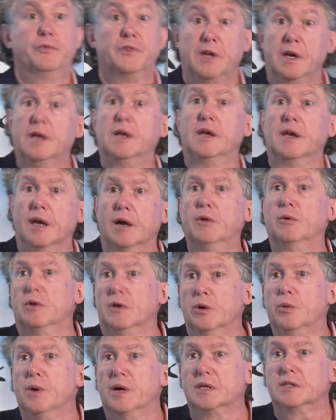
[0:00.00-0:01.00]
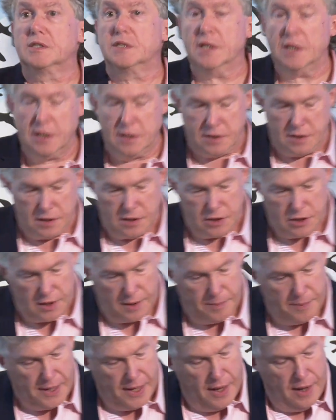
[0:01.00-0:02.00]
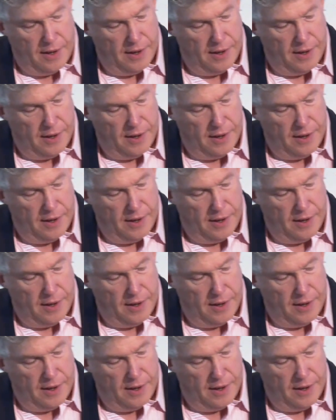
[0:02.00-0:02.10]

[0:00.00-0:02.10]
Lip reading: taking out U.S. citizenship.